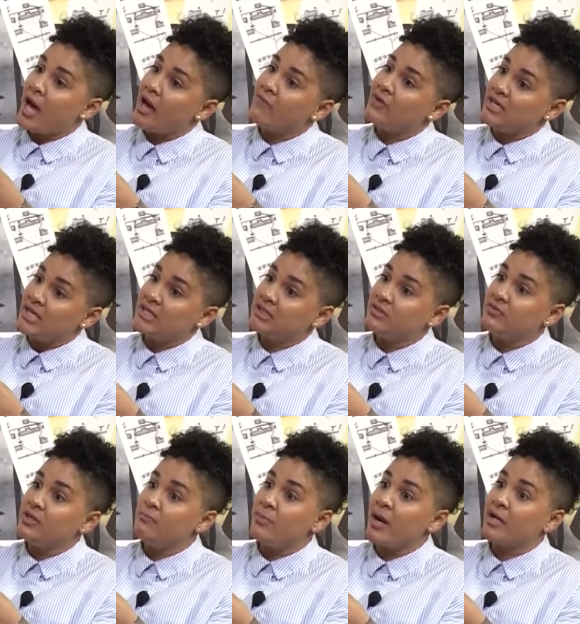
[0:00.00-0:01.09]
have a negative
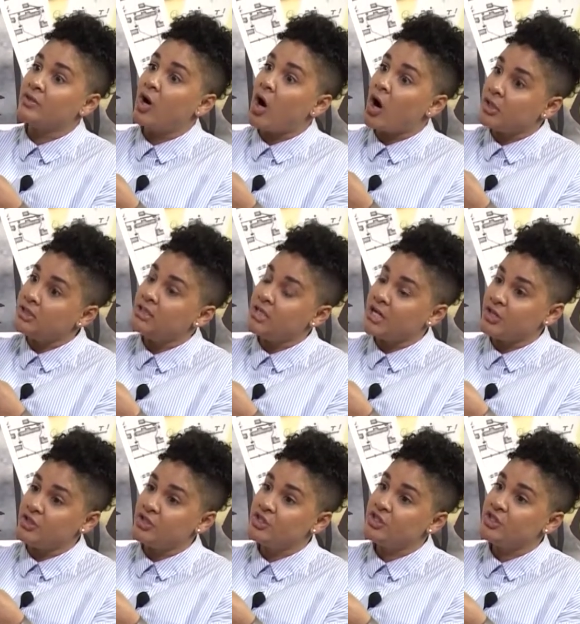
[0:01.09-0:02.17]
impact on
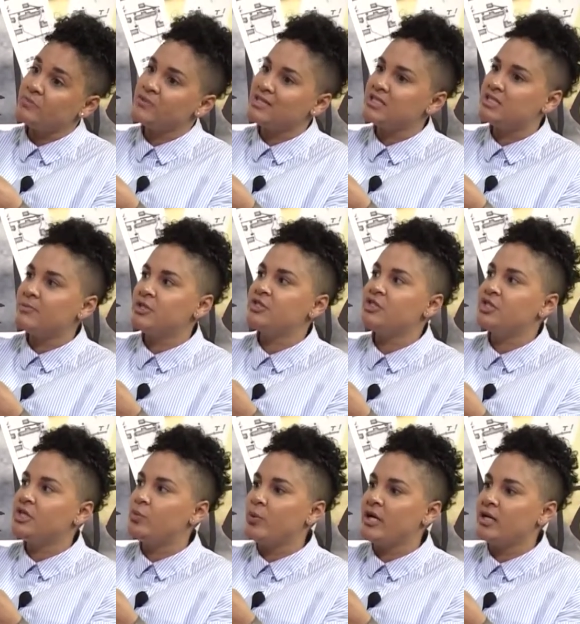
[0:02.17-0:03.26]
relationships,
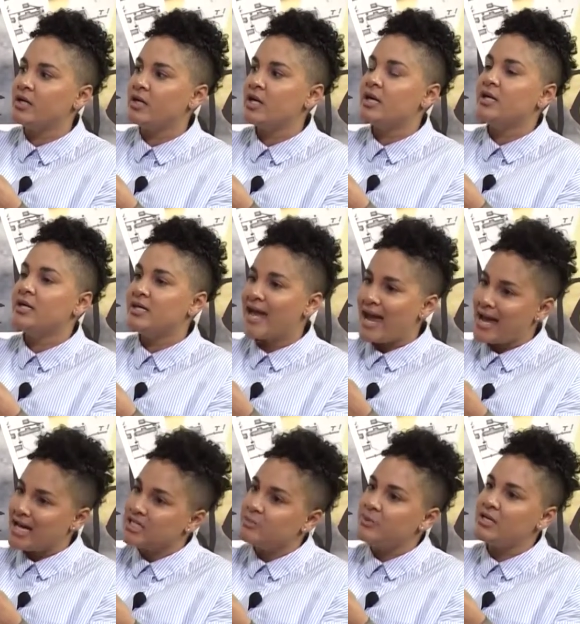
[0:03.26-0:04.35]
especially when it
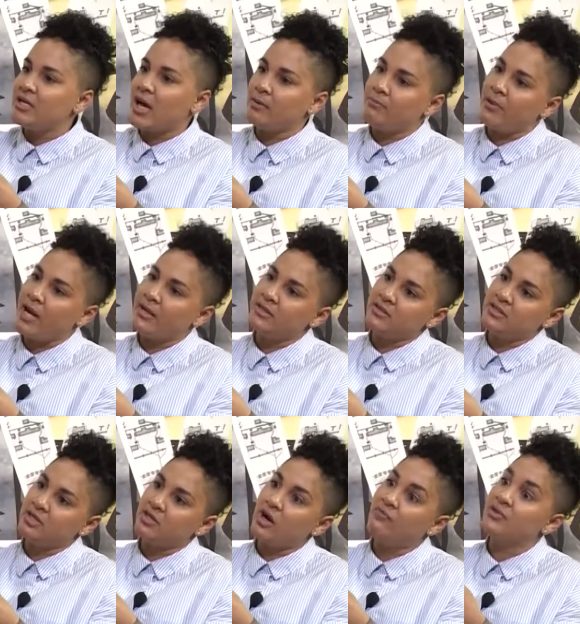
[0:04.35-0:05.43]
has been unplanned, and this
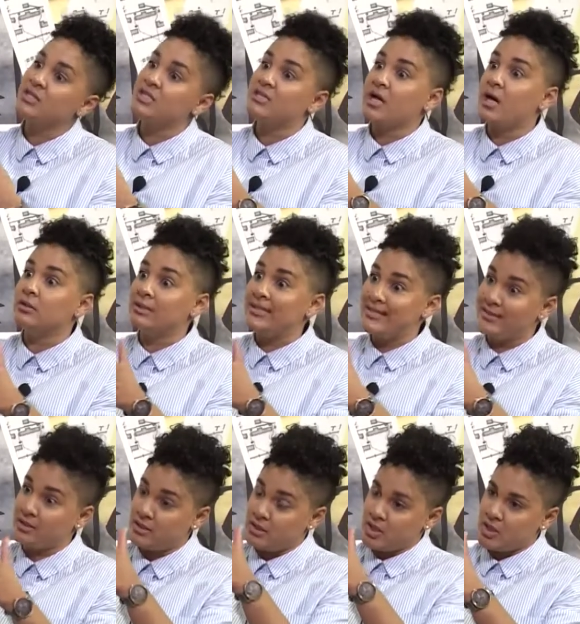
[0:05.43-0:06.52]
can often result
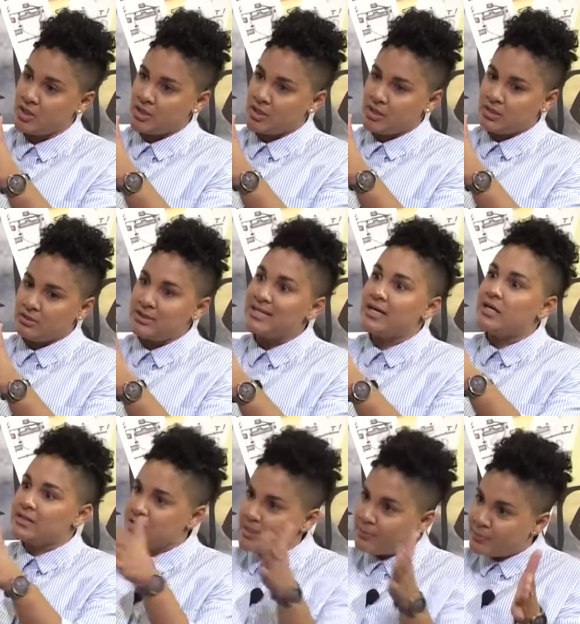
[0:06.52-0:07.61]
in
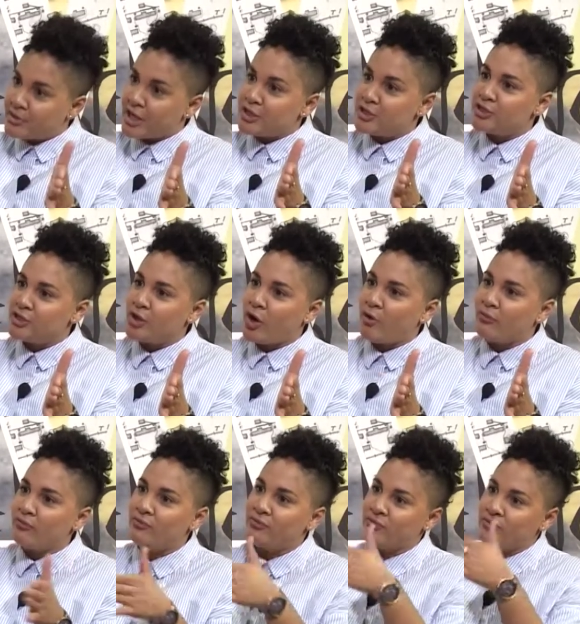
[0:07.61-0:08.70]
separation
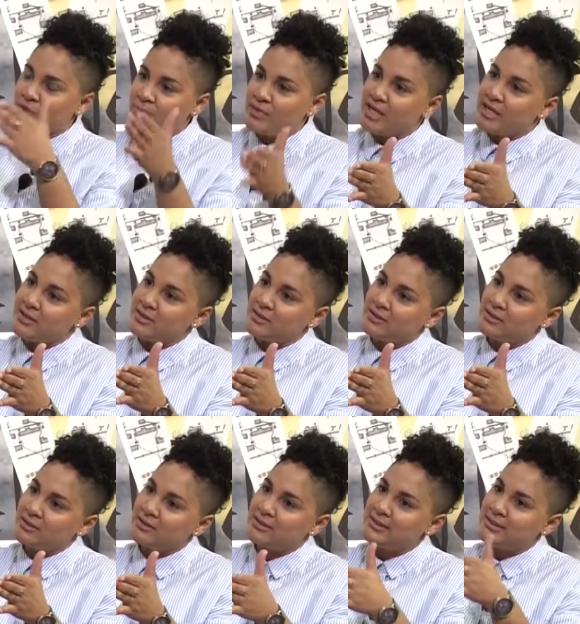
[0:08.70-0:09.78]
of the
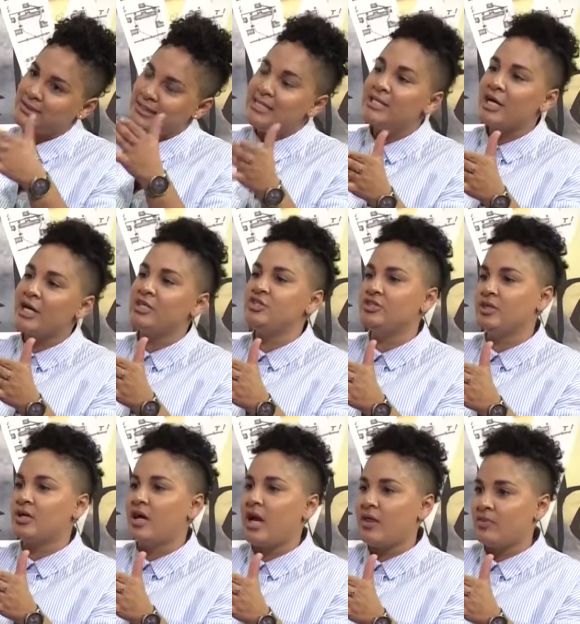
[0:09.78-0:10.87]
pregnant
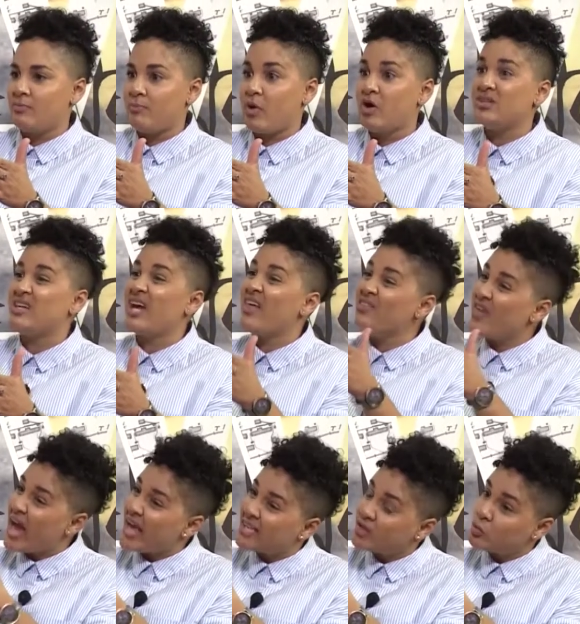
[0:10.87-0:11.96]
teenager and the partner, and
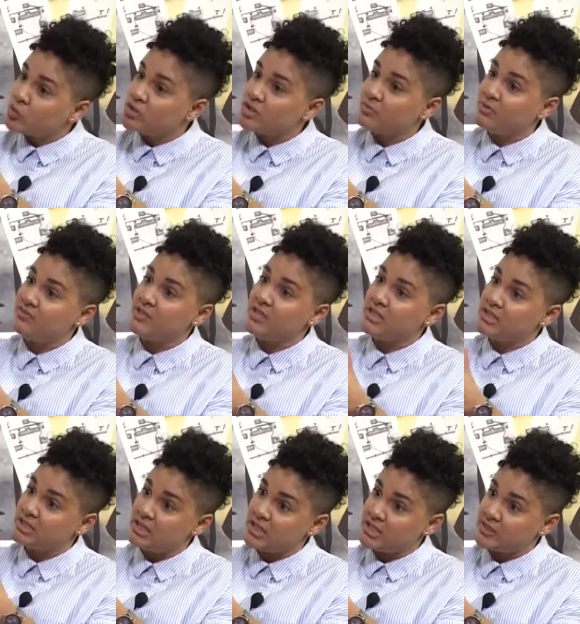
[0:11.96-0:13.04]
that can also be very
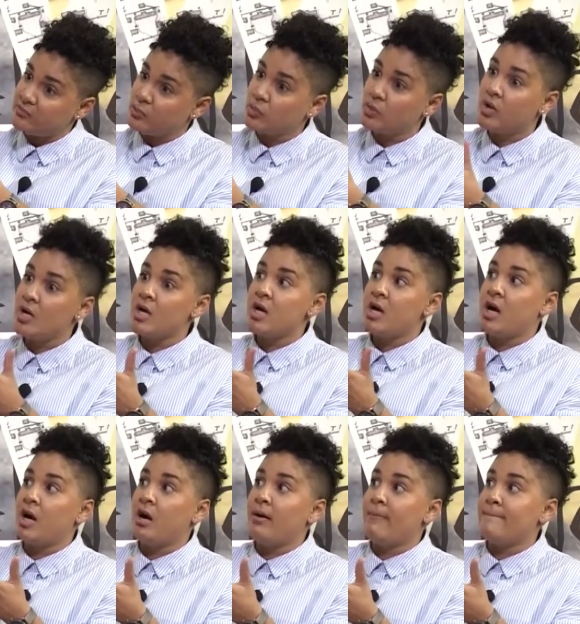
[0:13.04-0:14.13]
stressful.
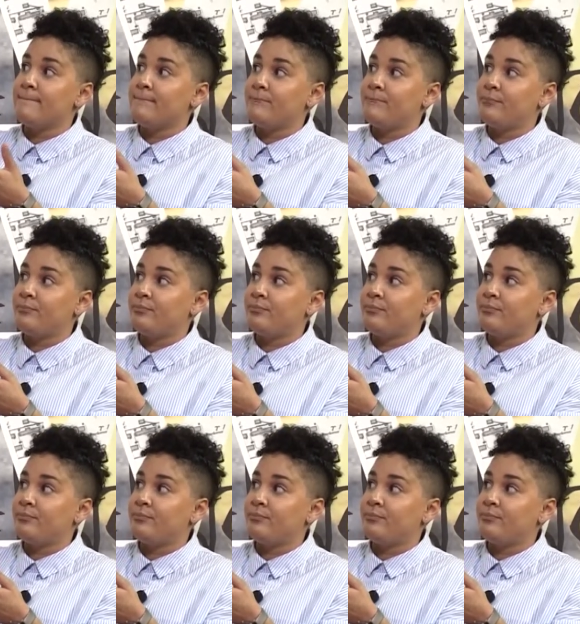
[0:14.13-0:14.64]
Um,